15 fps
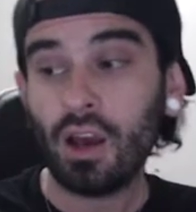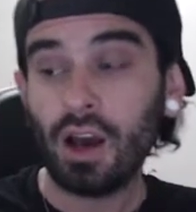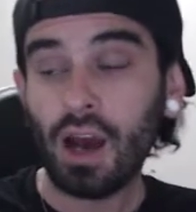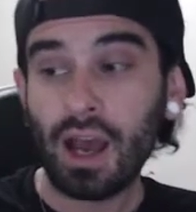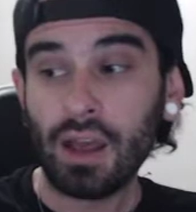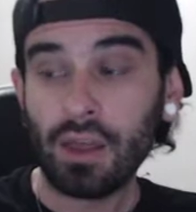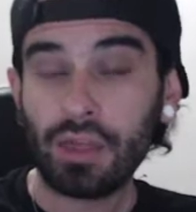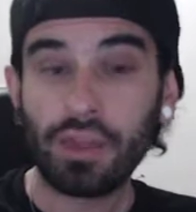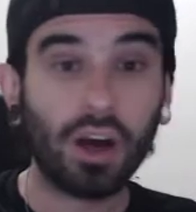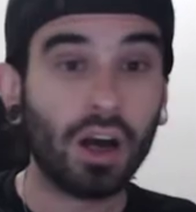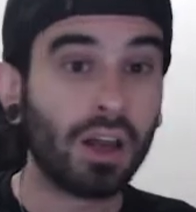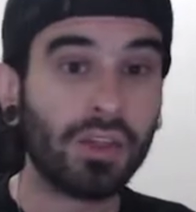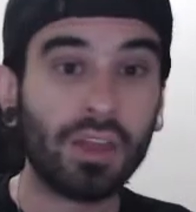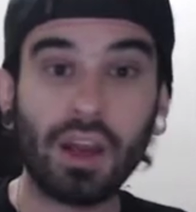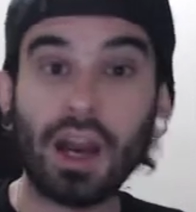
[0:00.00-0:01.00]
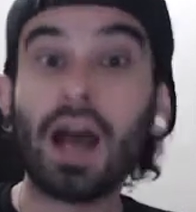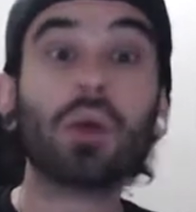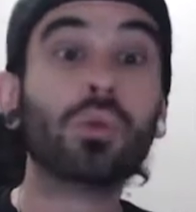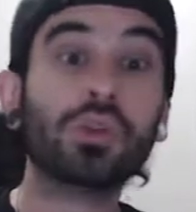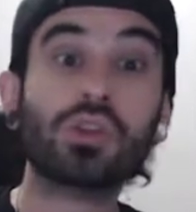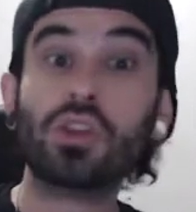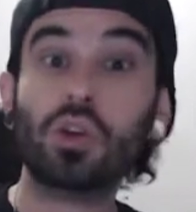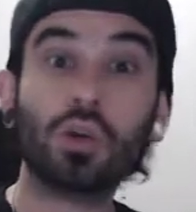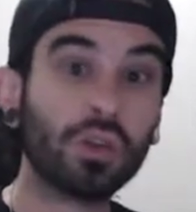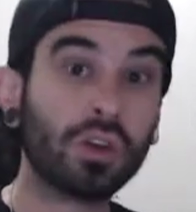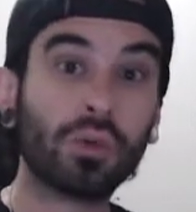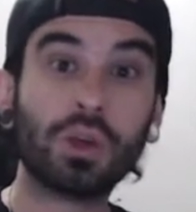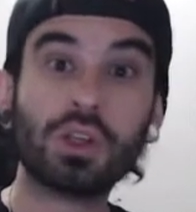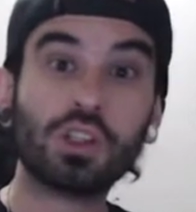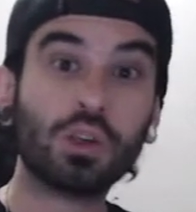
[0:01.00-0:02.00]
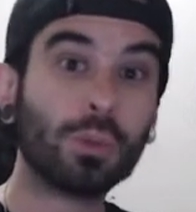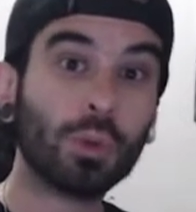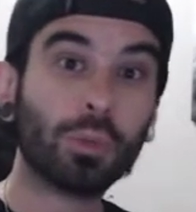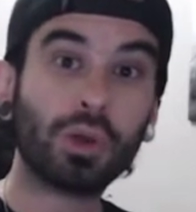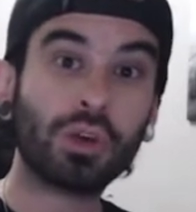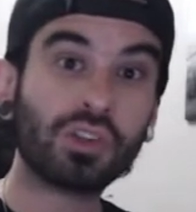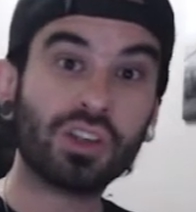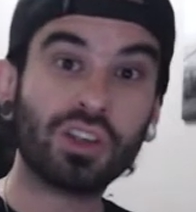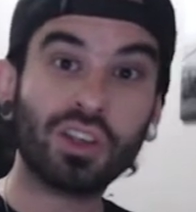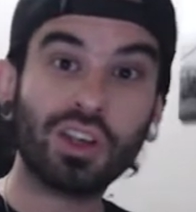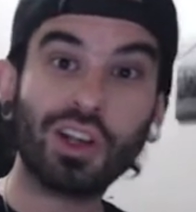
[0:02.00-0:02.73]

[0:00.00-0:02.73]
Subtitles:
I thought that I was the only reasonable person,